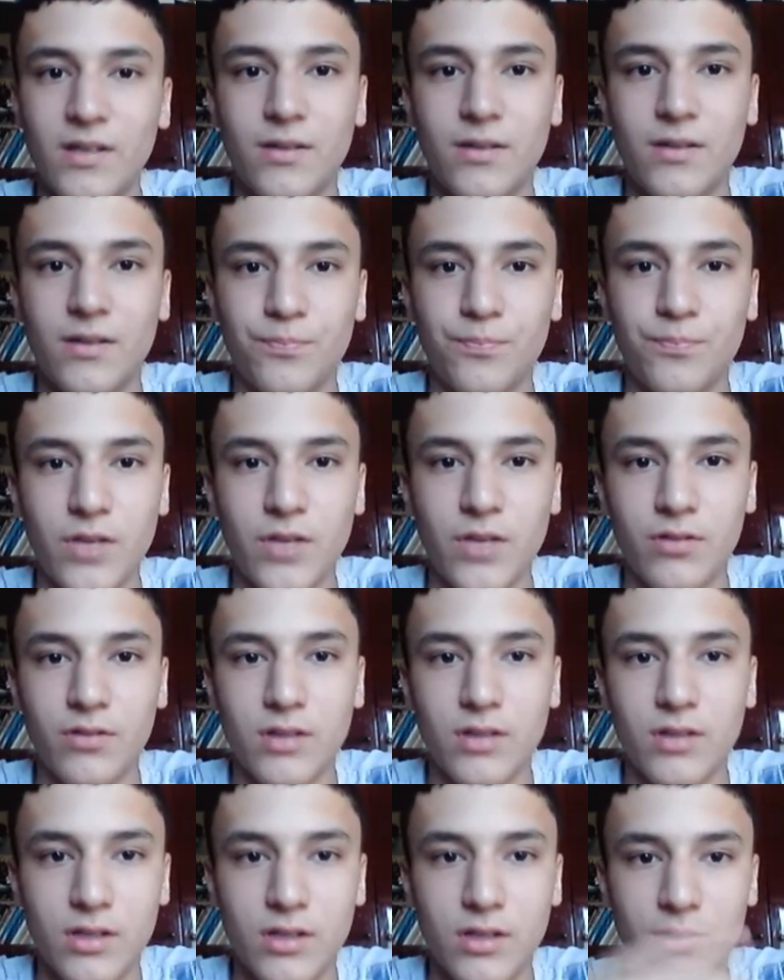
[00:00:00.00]
will
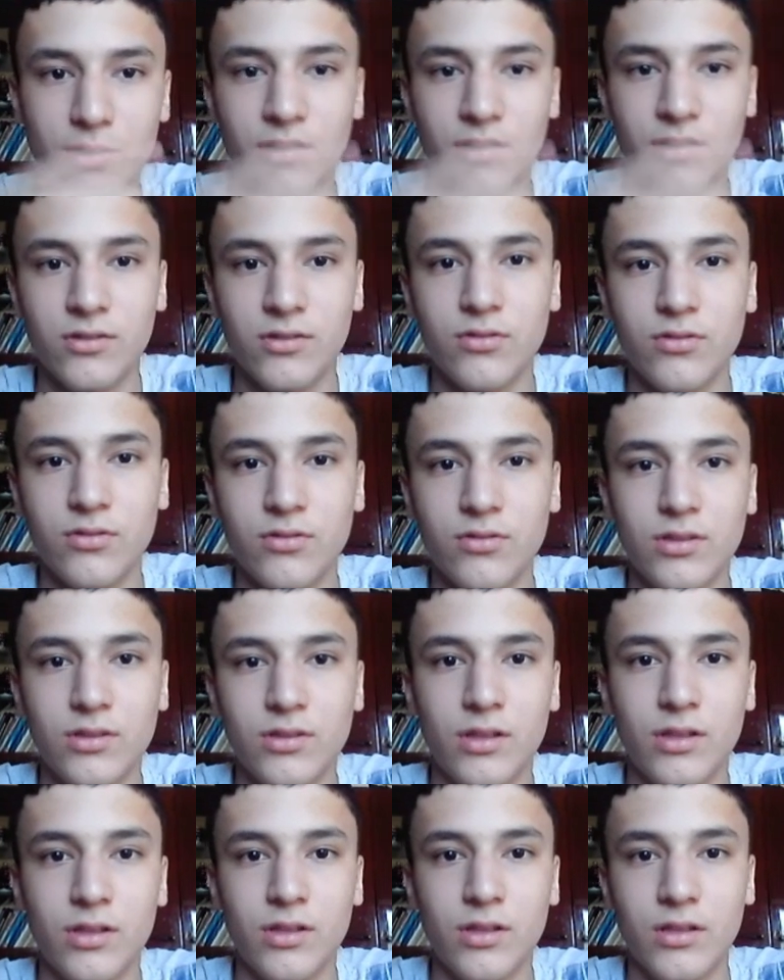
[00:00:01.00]
continue
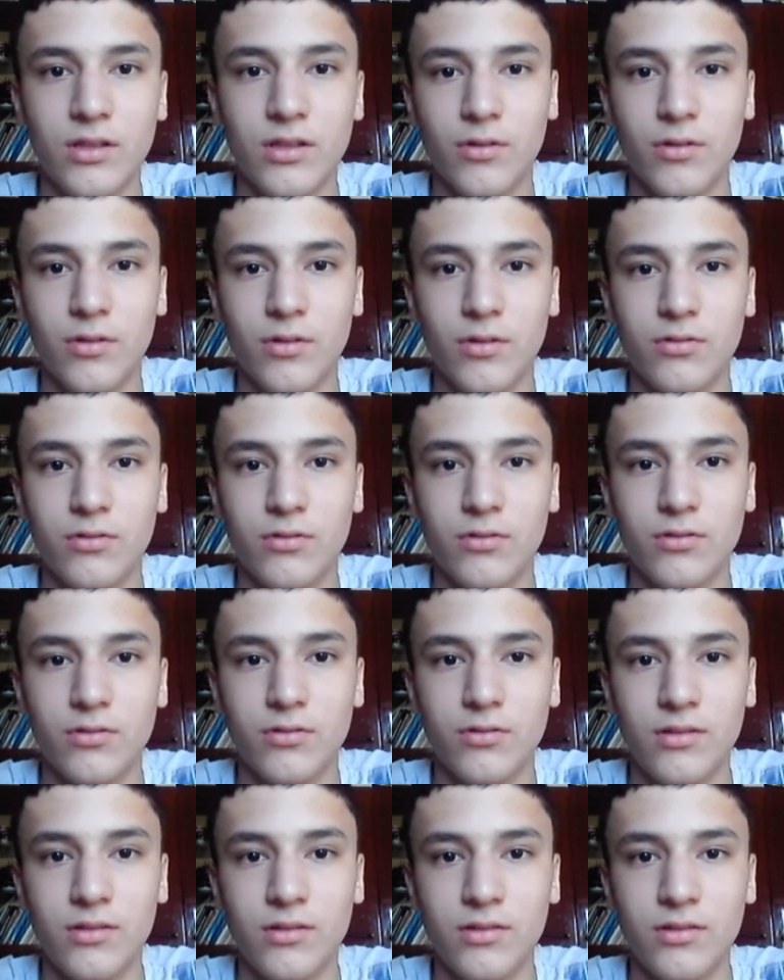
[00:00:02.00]
explaining about
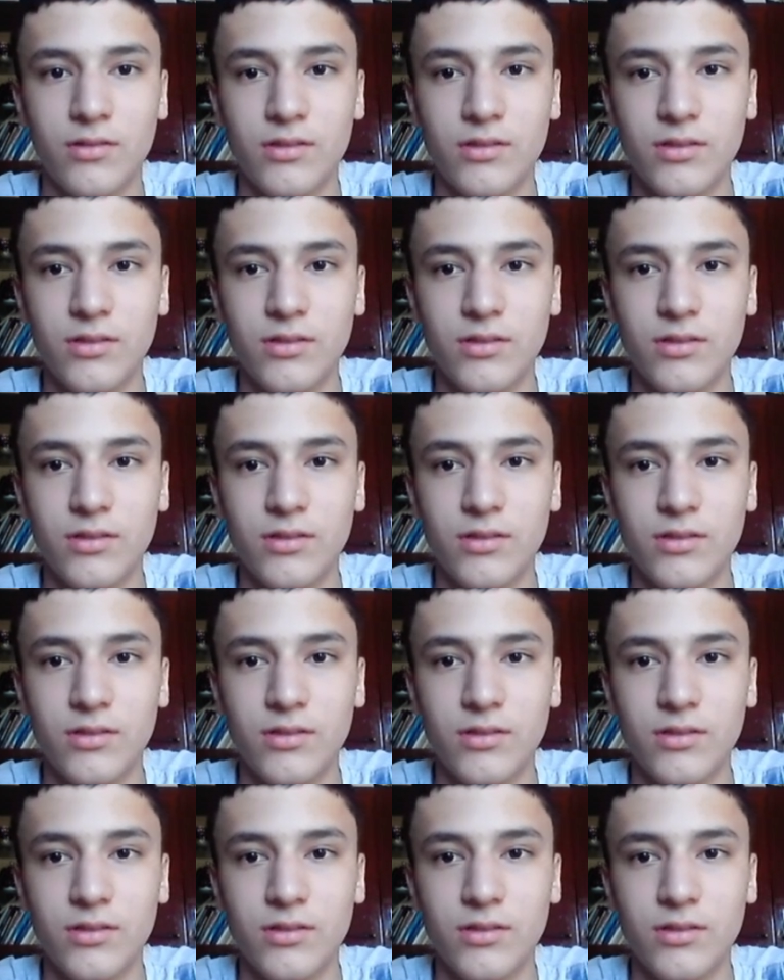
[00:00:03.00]
density,